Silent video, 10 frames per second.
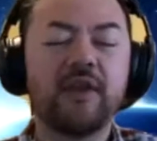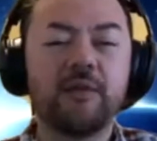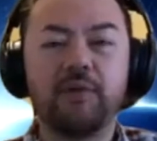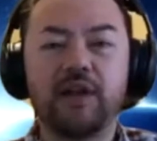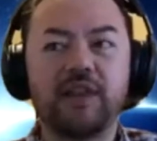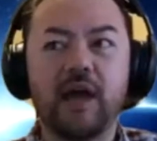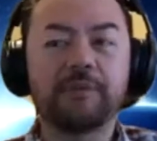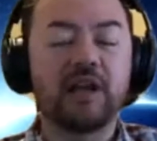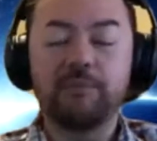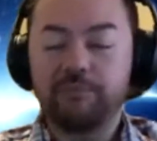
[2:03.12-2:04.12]
But
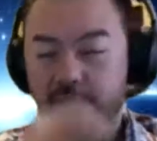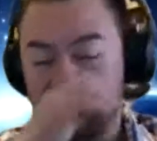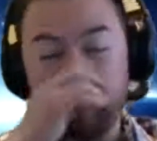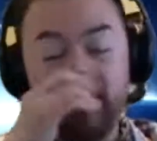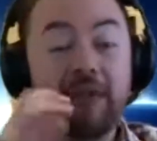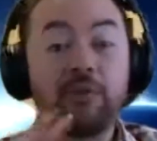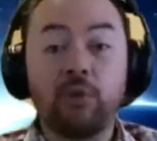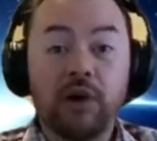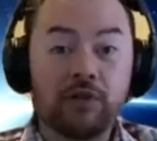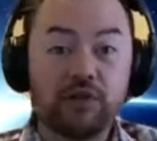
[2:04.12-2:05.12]
I'm going to put them
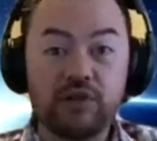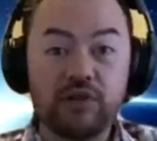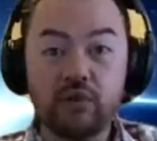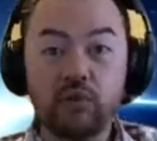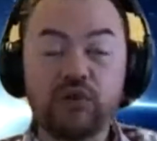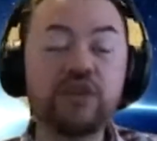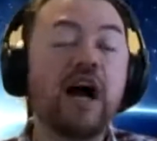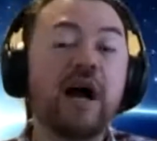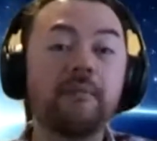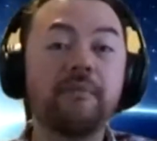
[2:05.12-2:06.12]
everywhere. You will
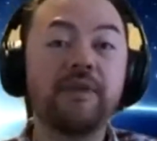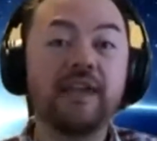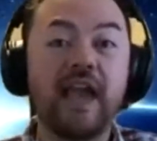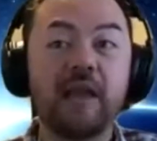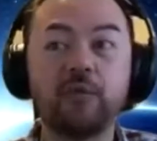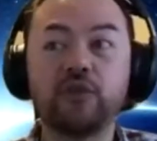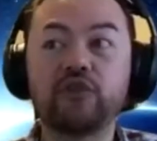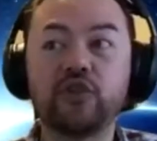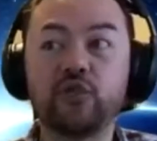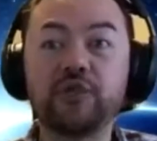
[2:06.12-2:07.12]
not be able
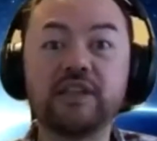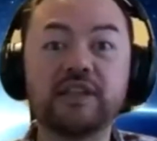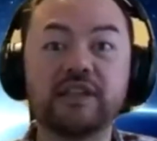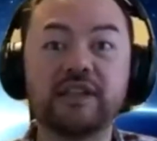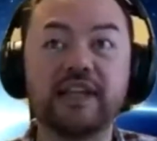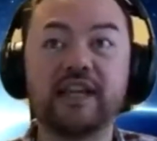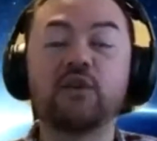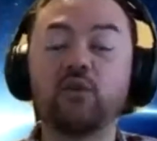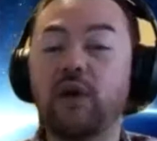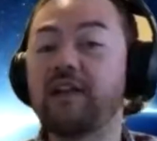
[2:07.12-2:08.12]
to get
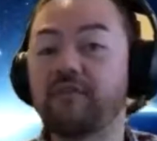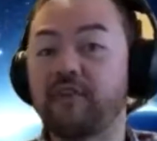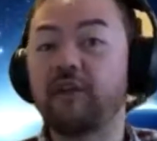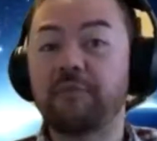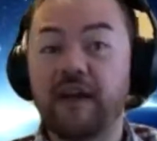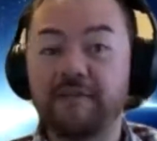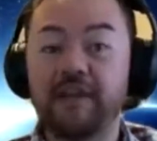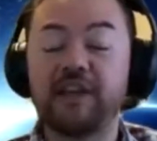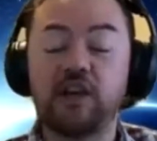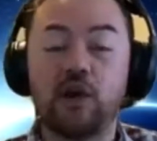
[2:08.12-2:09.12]
away from my
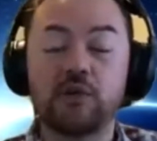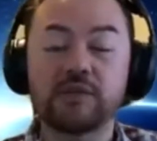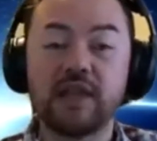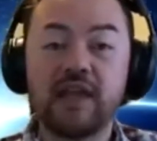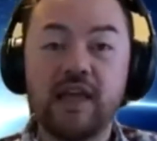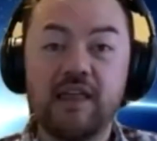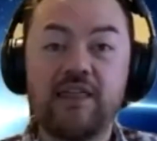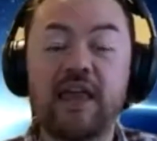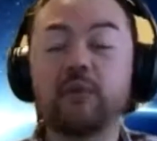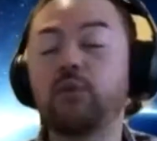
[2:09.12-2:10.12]
videos.
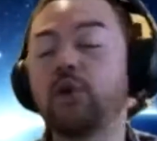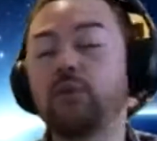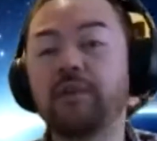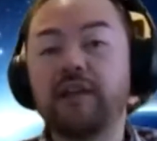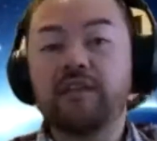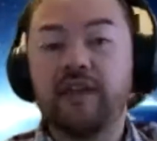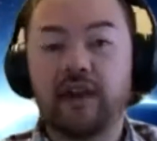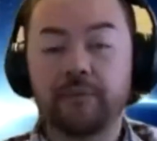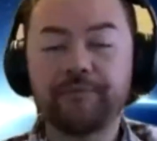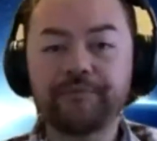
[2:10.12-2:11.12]
They will be
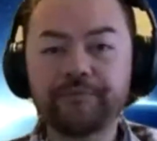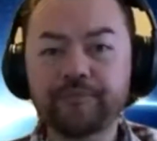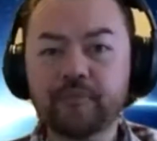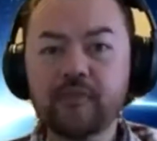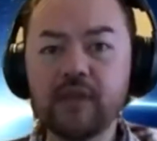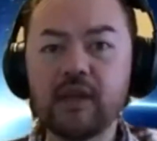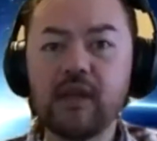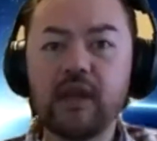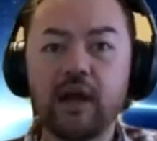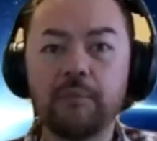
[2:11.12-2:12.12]
there.
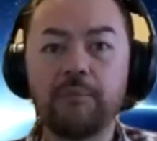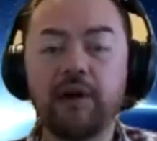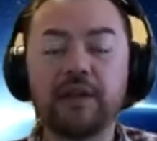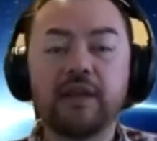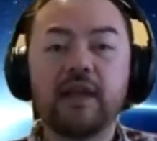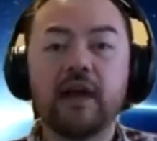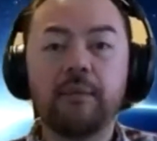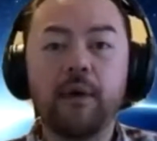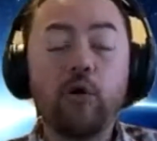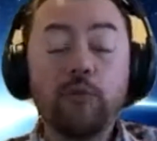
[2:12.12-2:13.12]
Uh, but
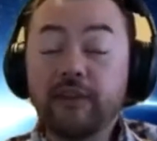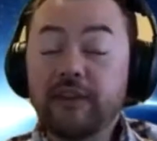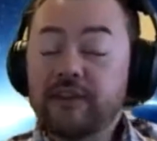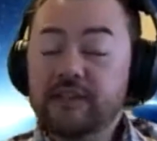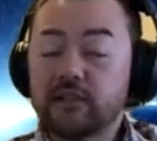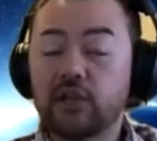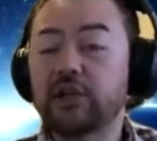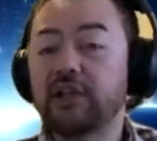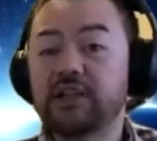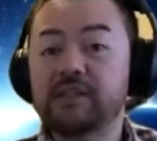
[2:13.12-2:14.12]
hopefully this
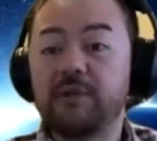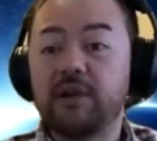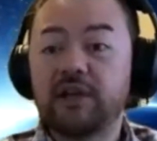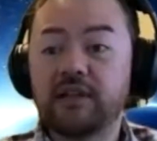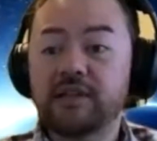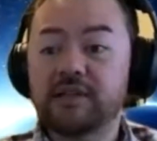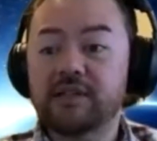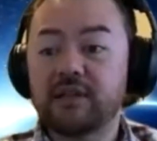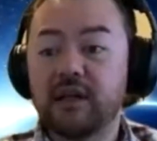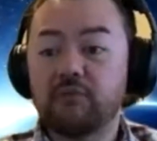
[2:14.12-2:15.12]
learning
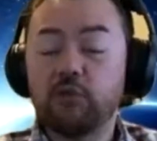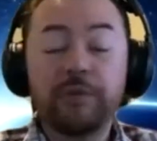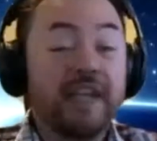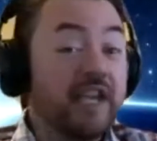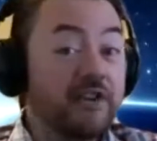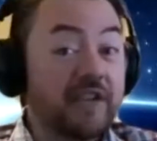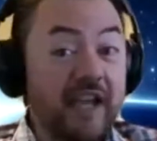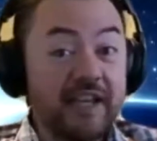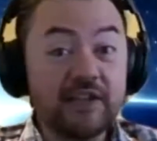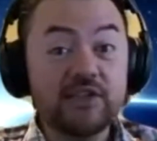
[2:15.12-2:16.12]
experience uh, will be
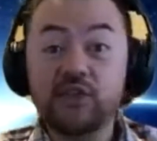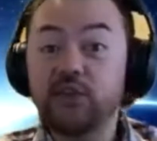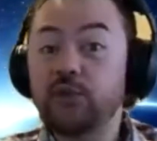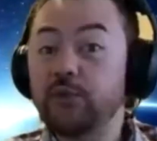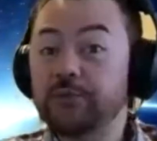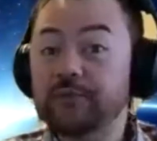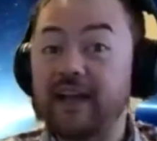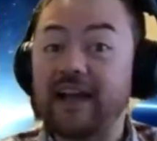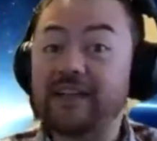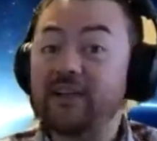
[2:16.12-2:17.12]
entertaining to you.
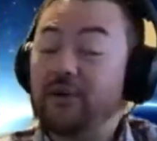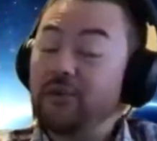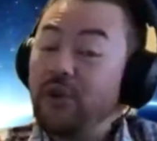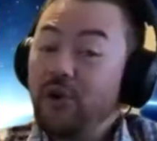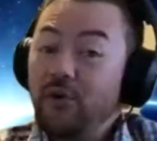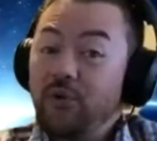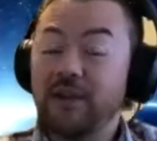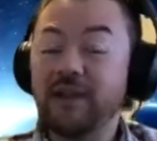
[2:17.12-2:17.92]
I don't know.